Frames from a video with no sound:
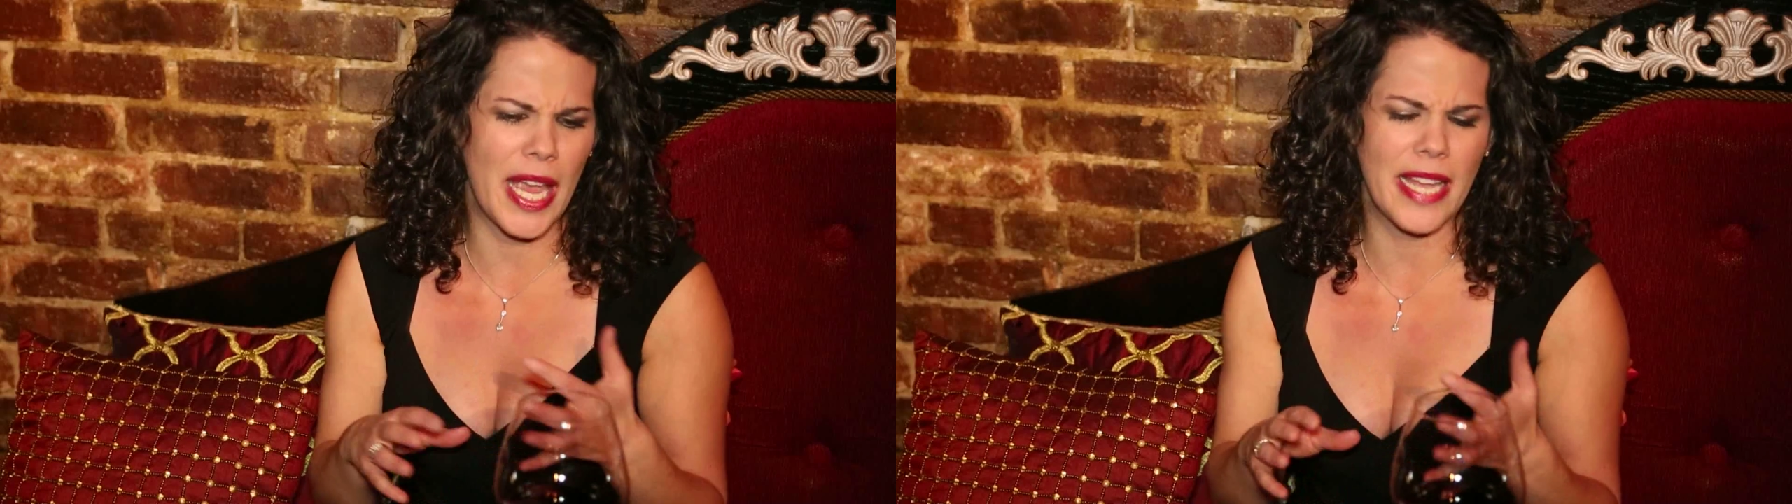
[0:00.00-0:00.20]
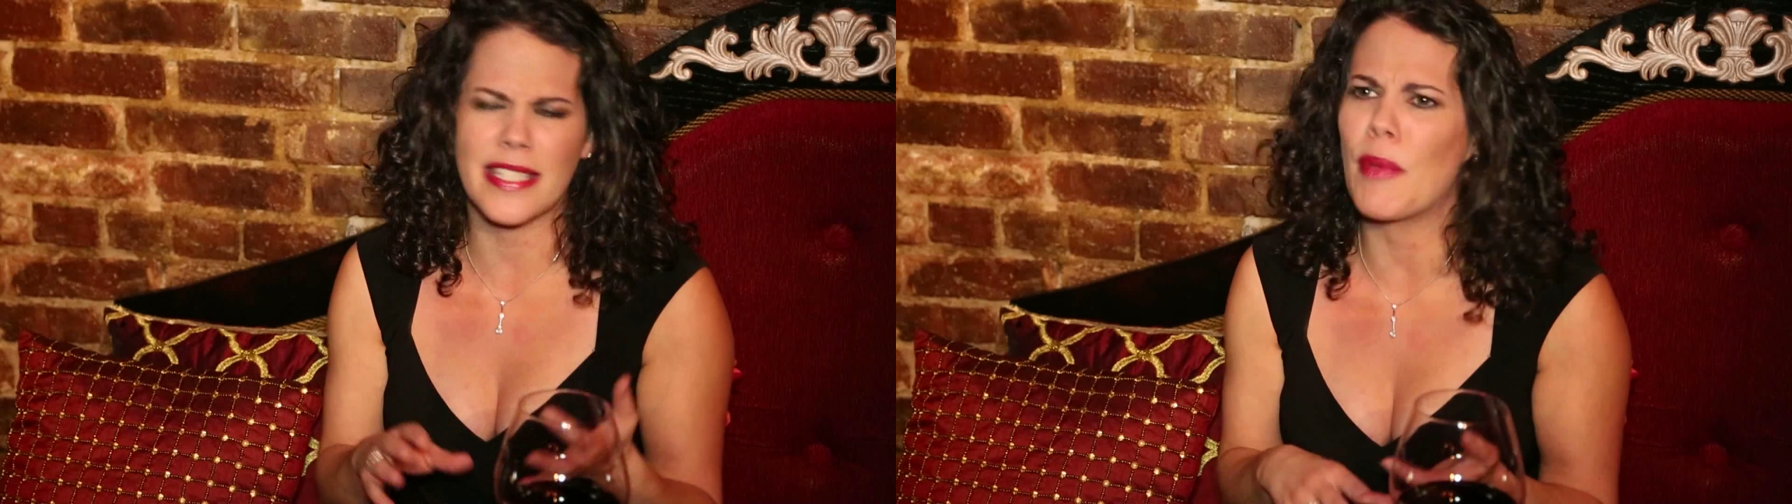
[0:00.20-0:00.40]
We
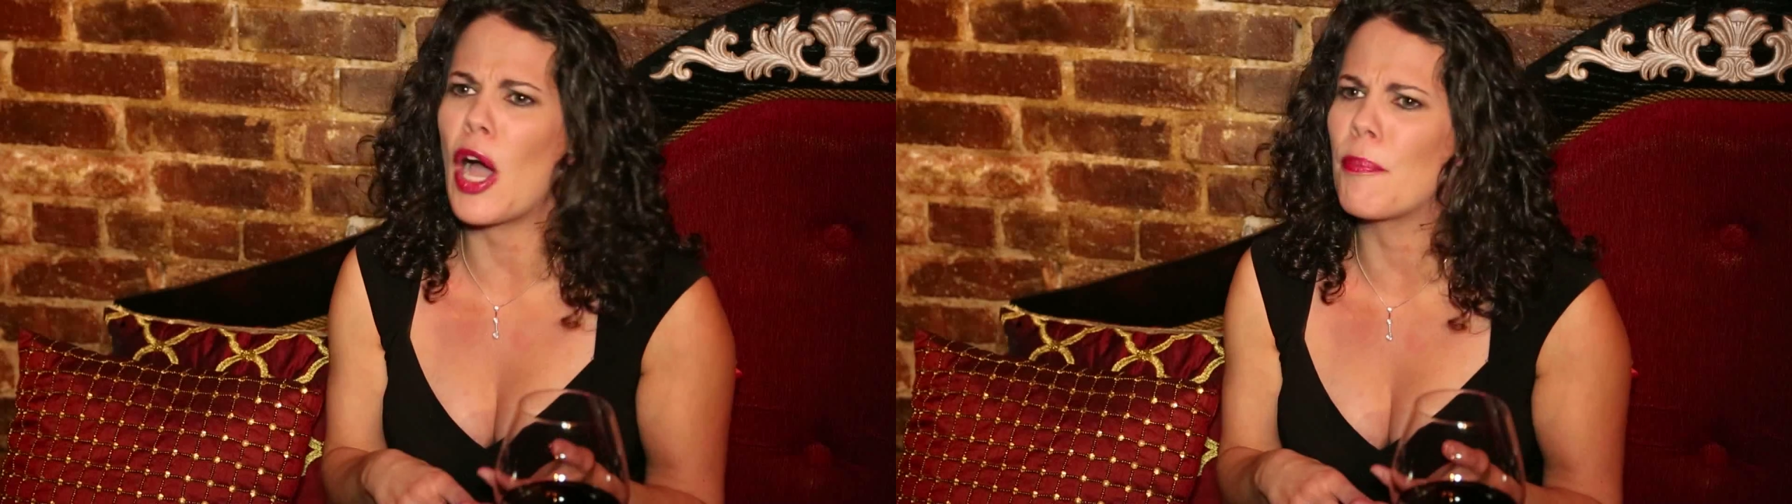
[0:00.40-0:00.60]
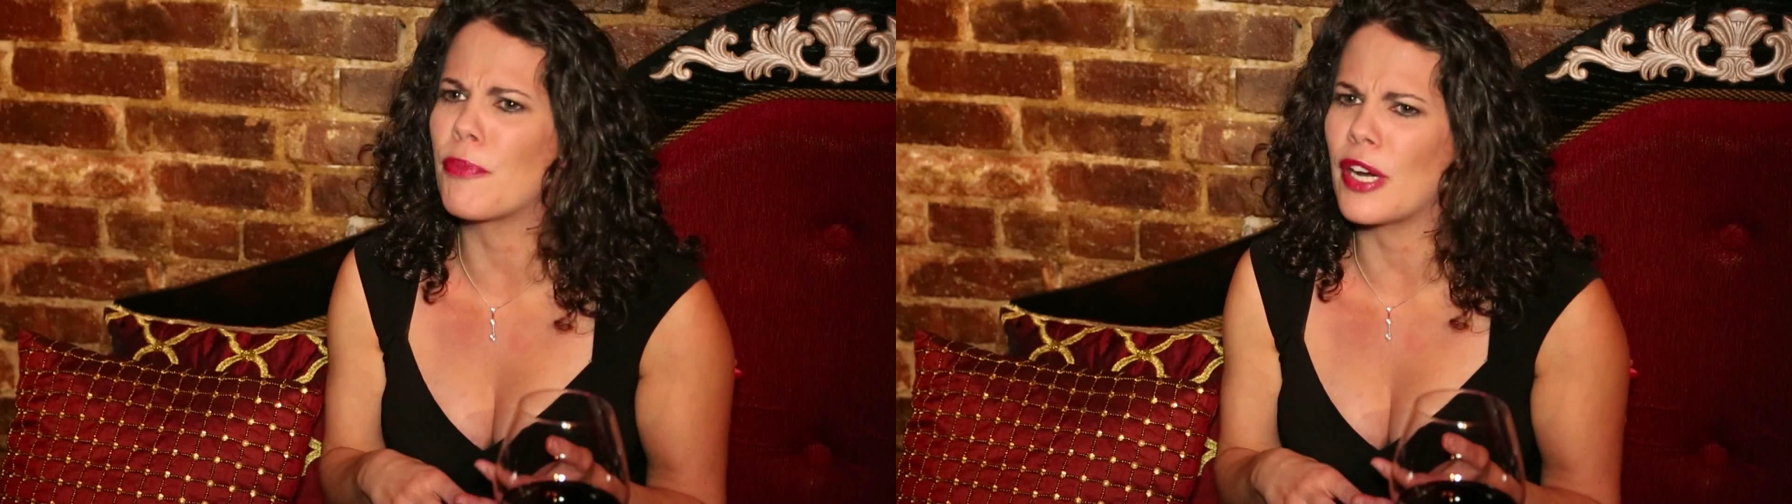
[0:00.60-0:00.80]
had some
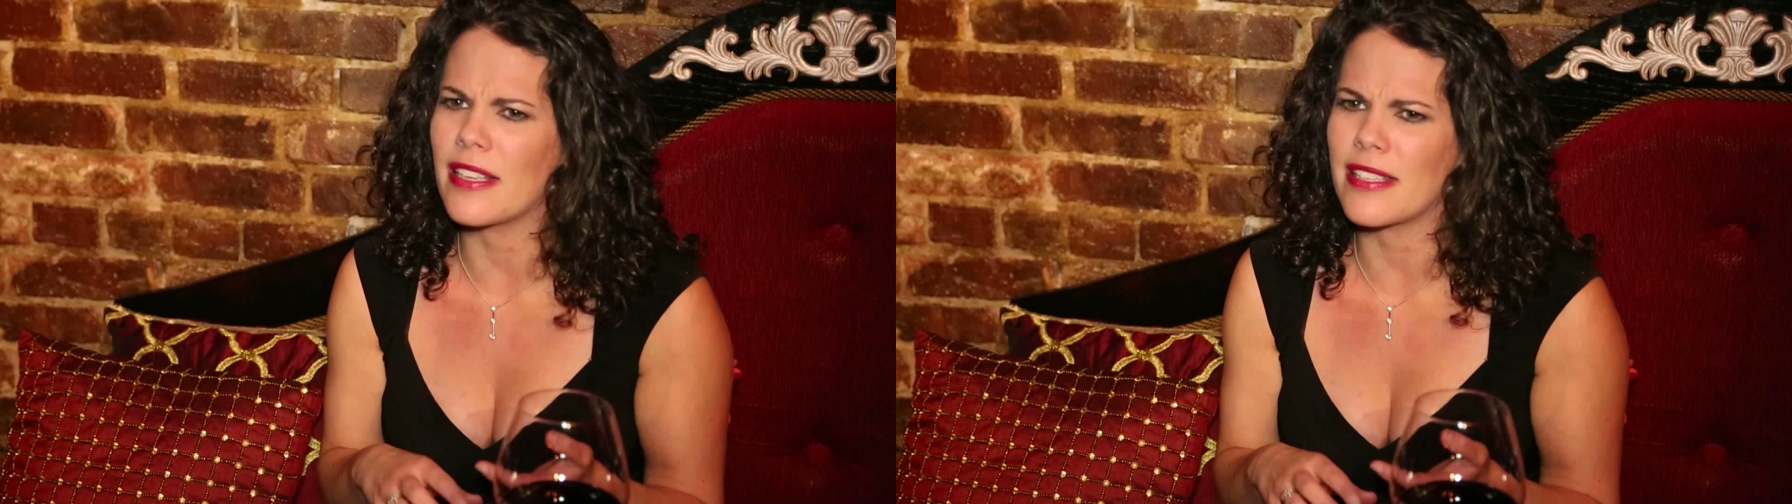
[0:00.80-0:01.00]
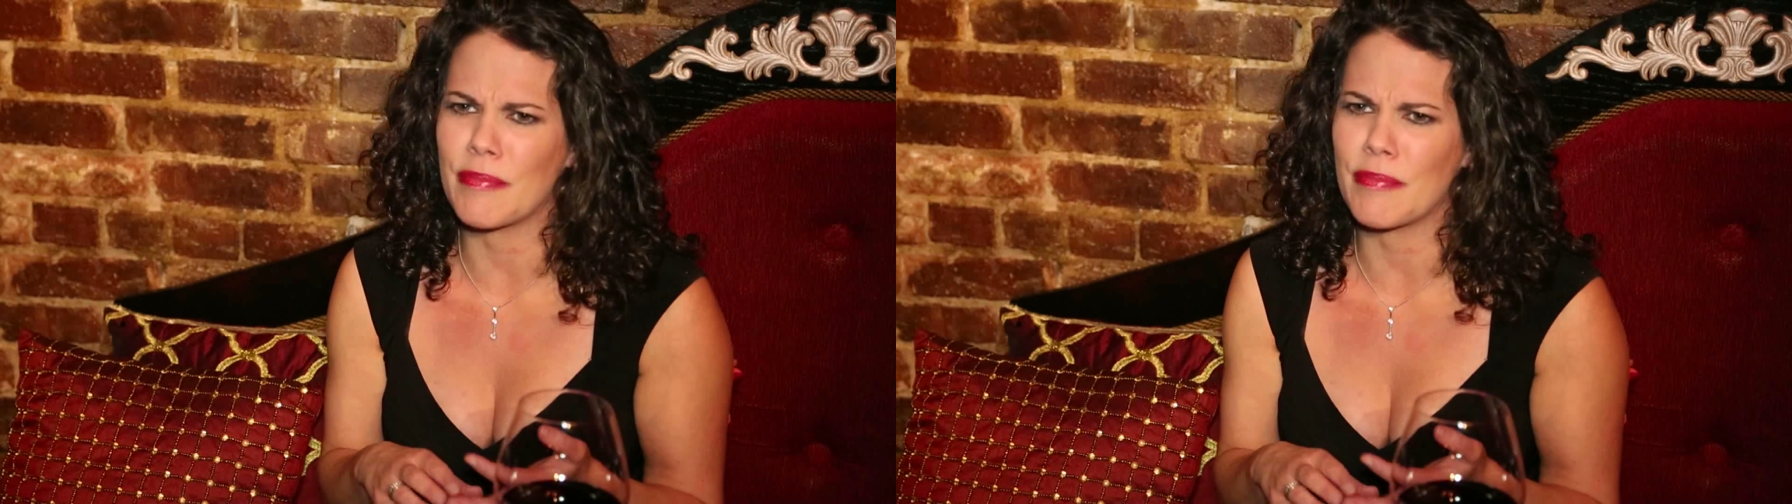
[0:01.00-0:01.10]
opera,